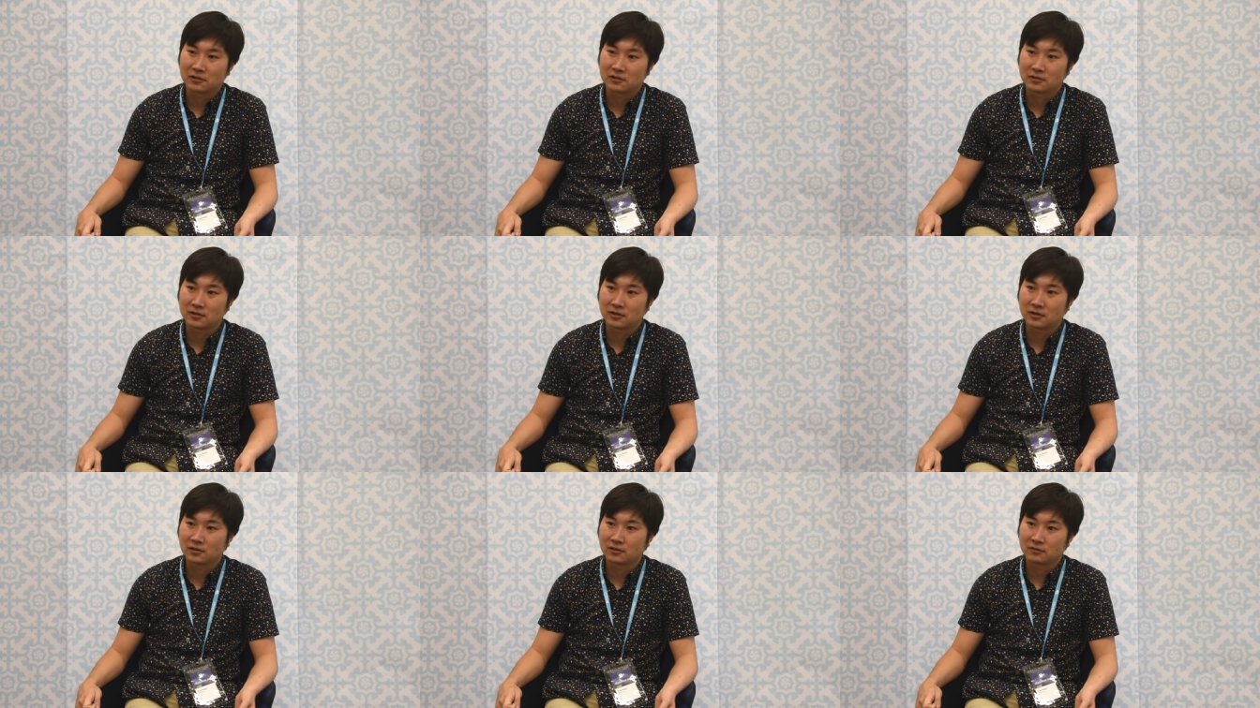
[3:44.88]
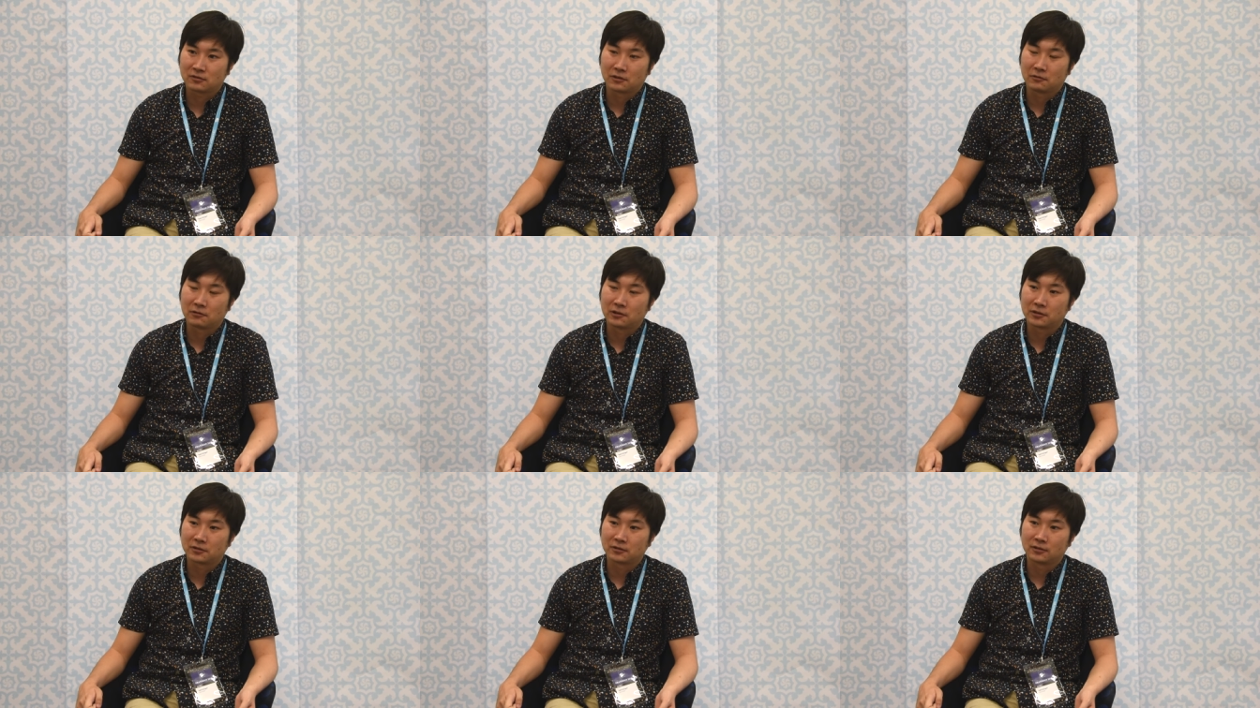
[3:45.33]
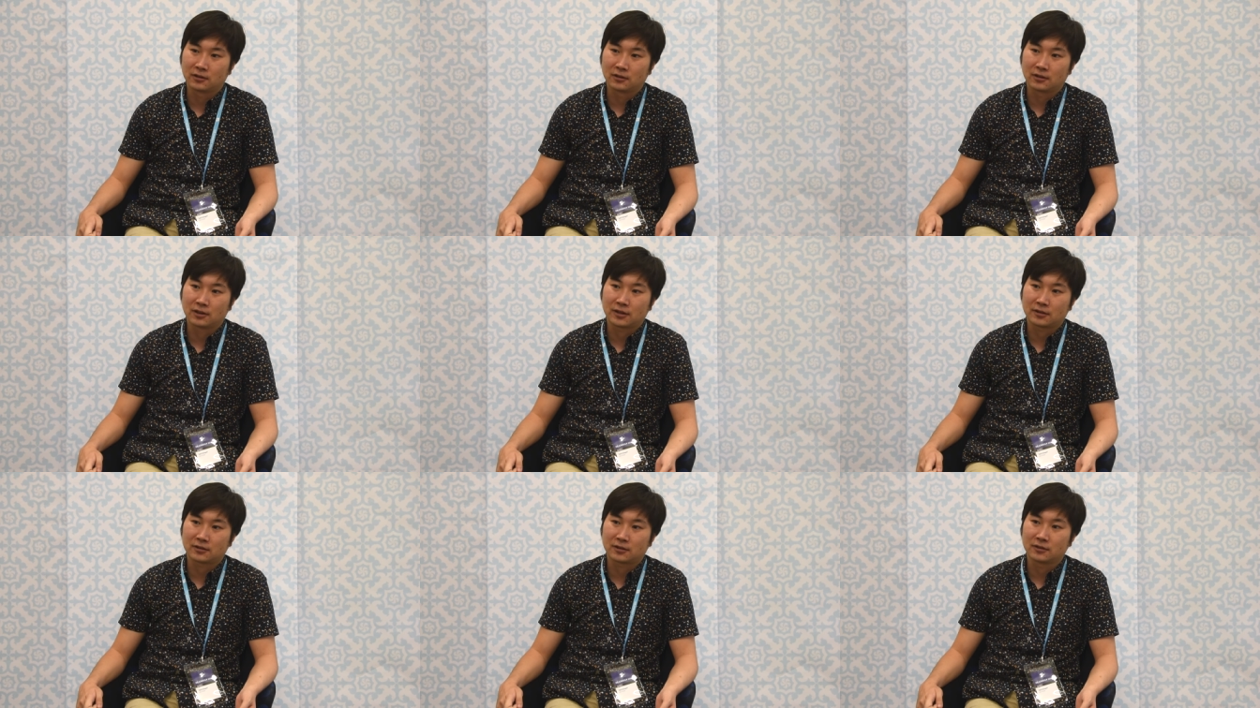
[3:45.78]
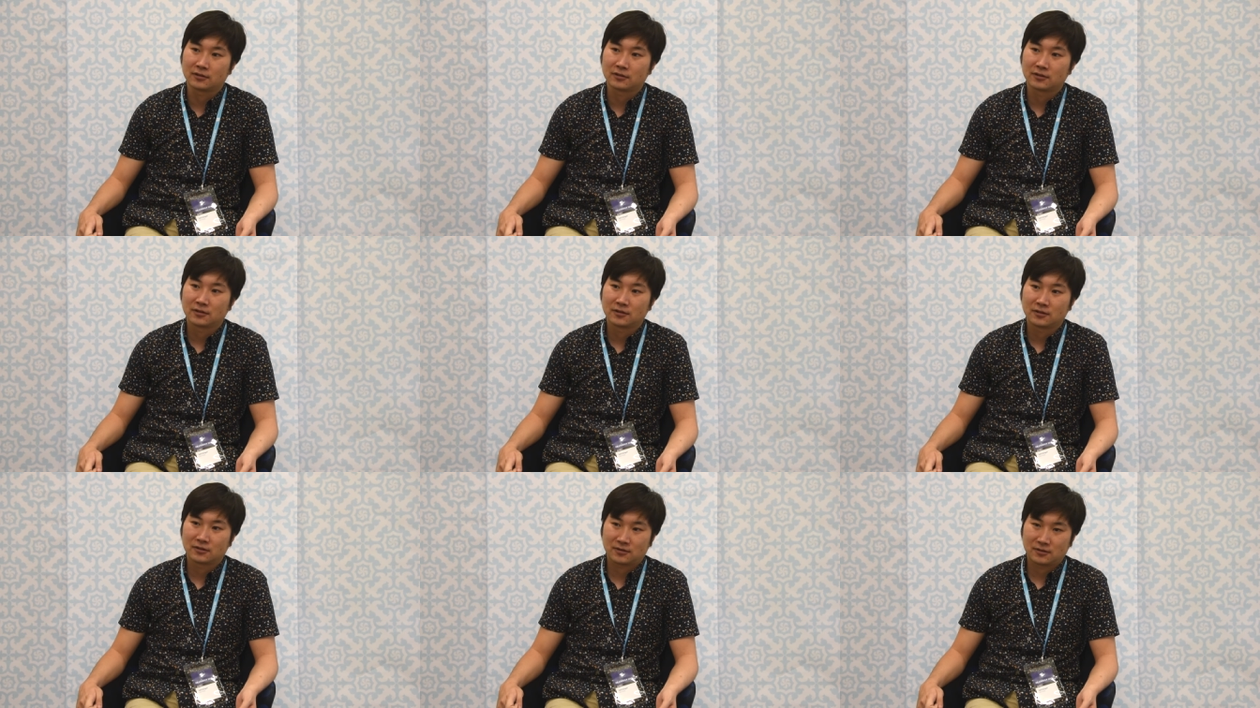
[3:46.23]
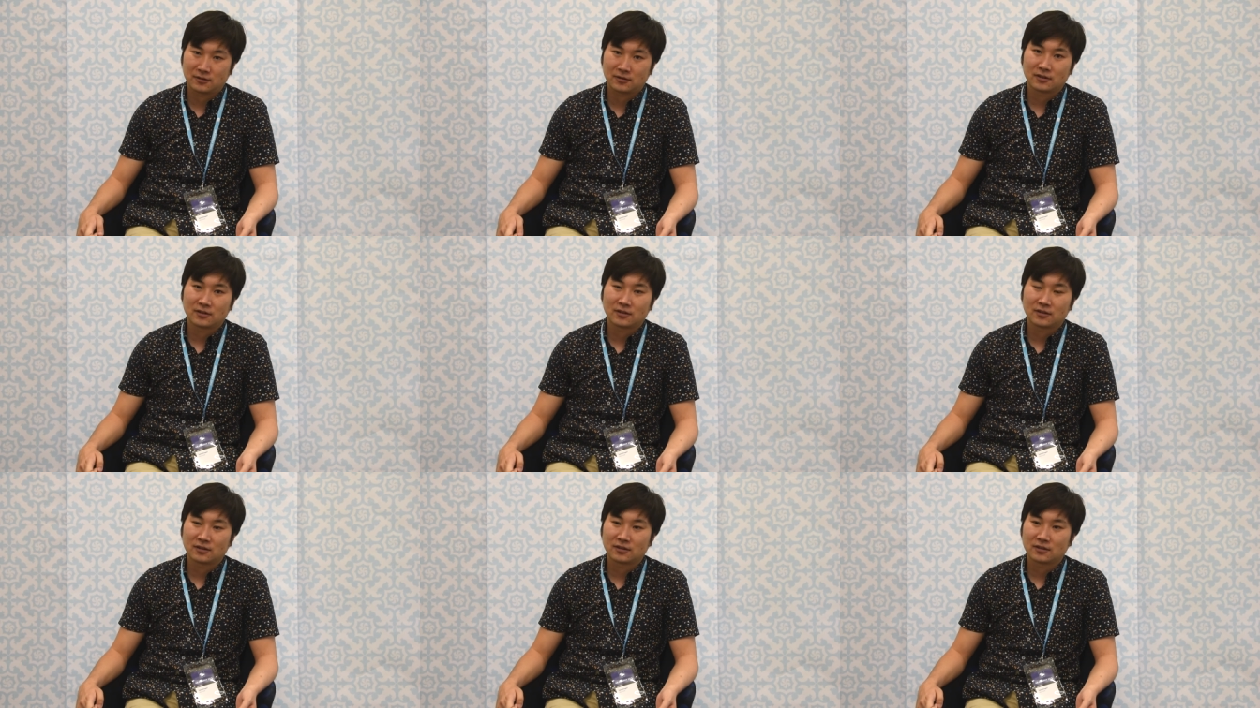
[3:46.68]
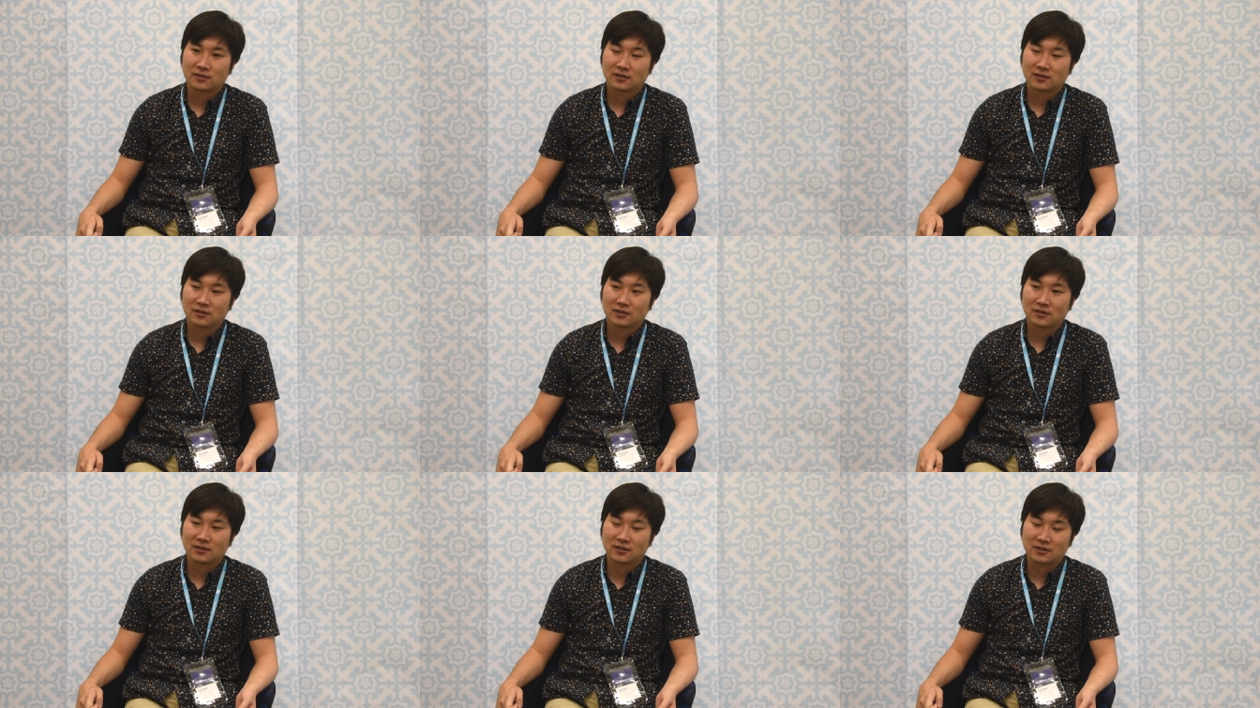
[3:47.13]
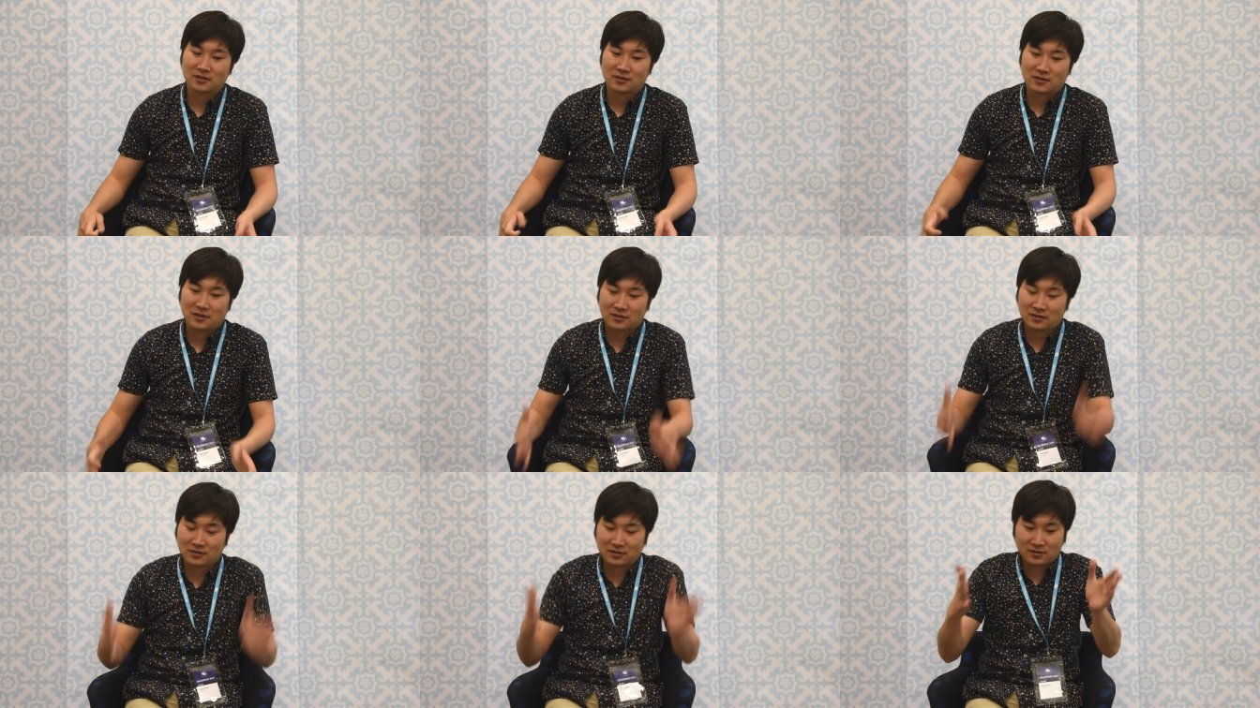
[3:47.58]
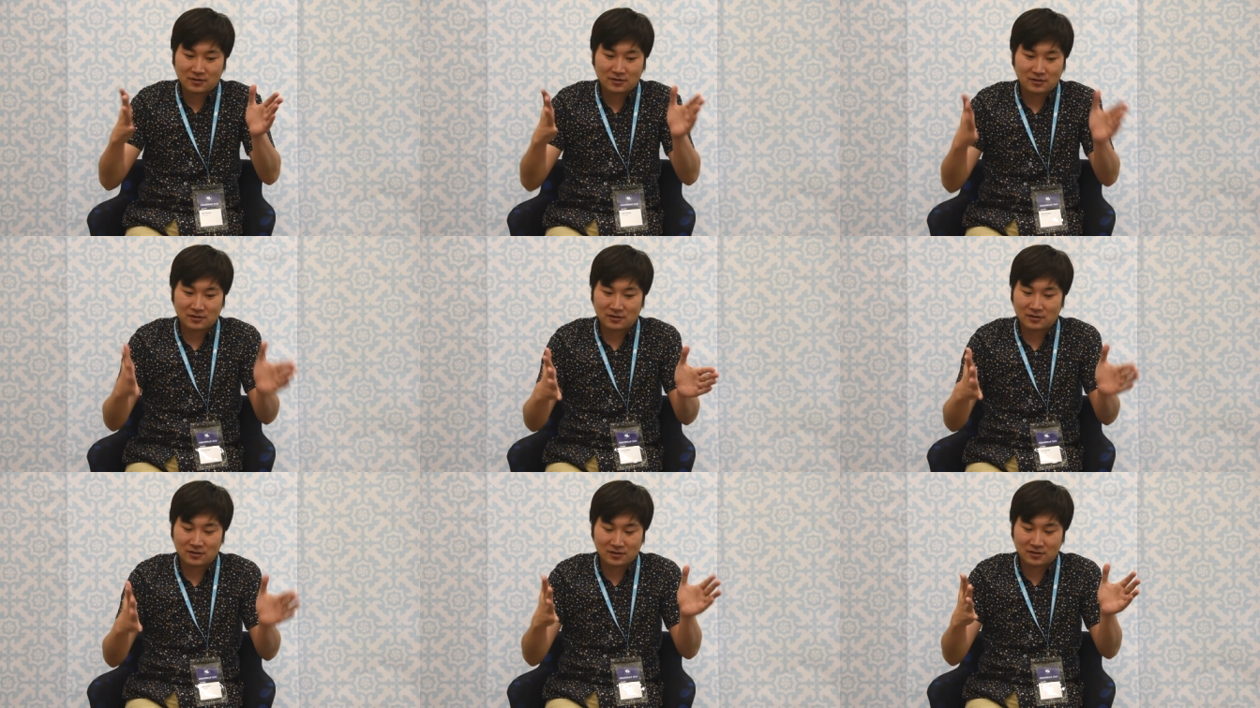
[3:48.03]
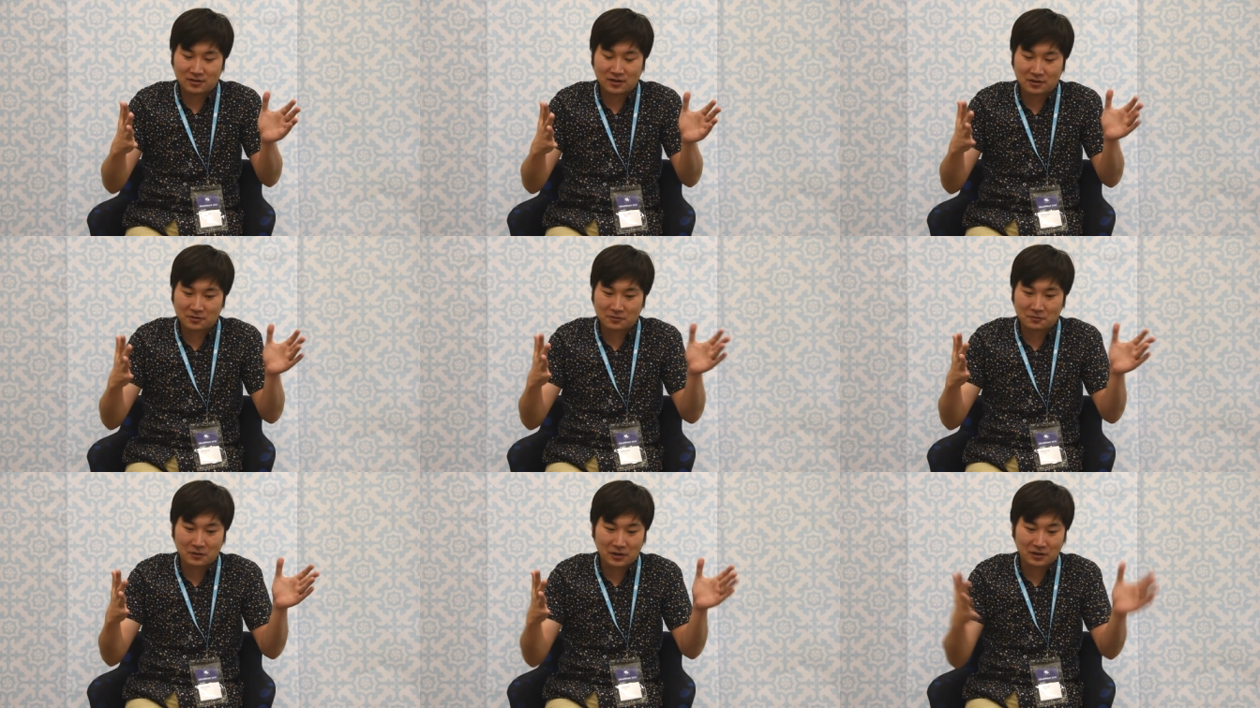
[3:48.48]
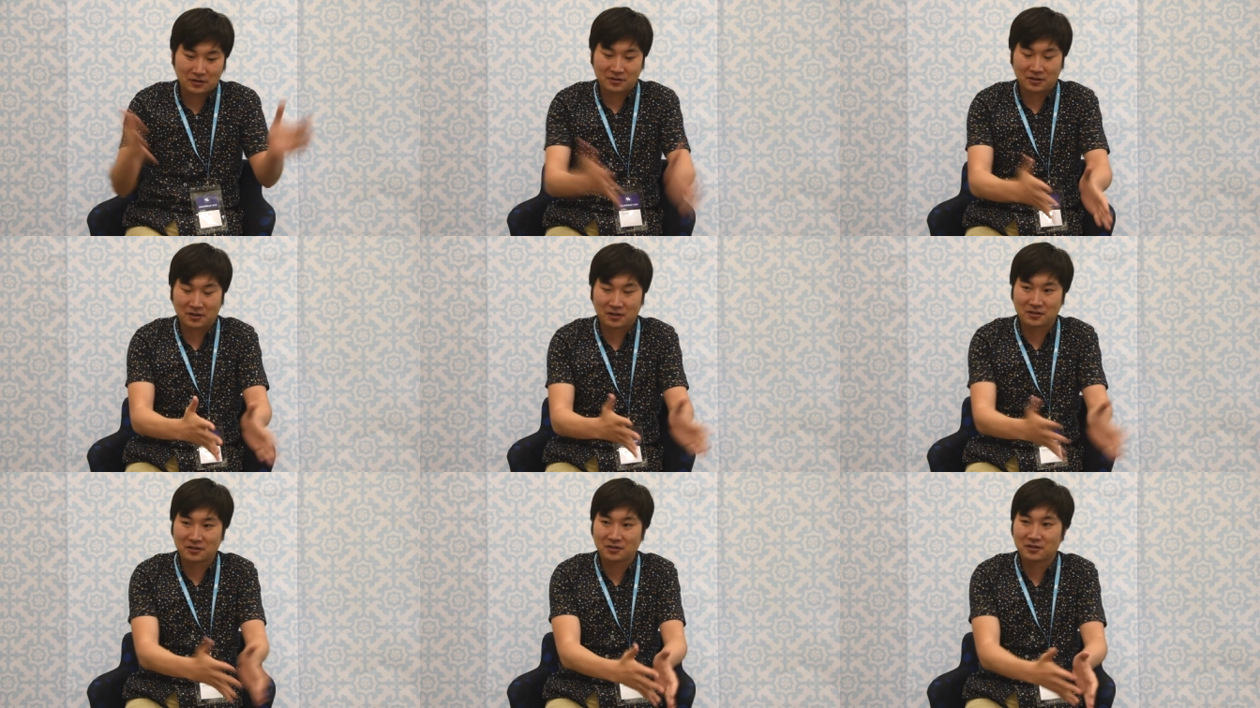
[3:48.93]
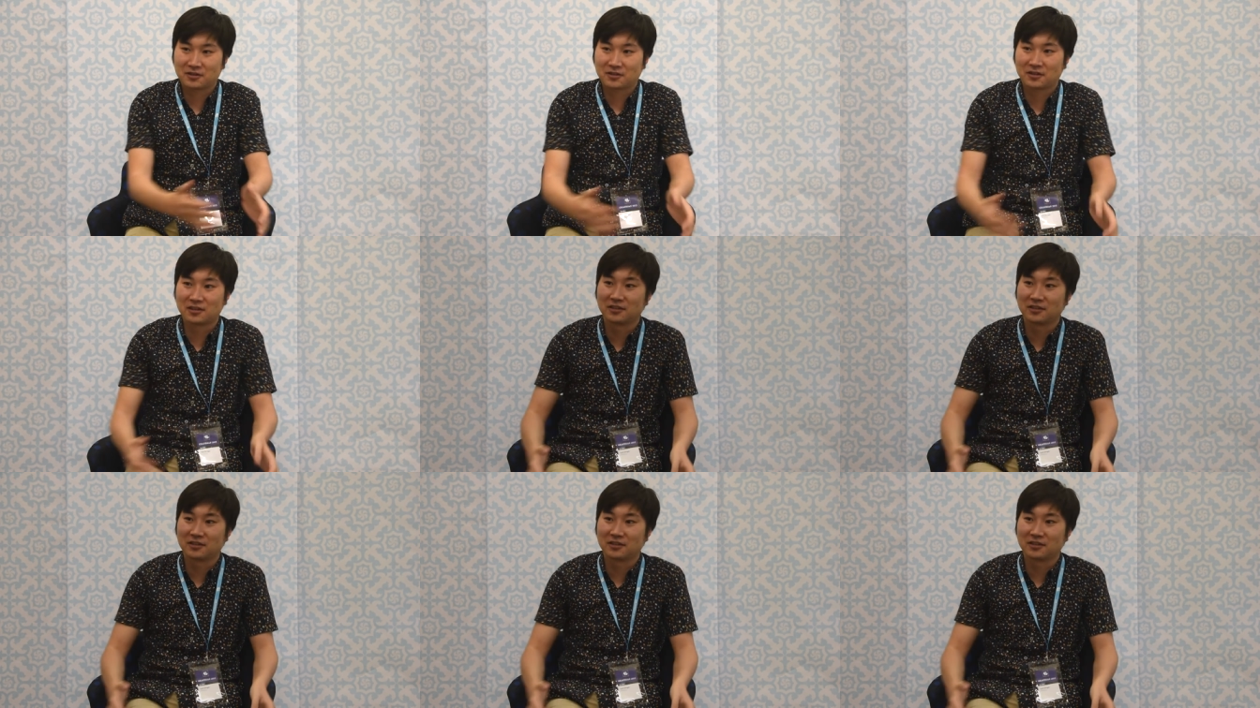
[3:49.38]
using the word non-Latin. It's just just what it says.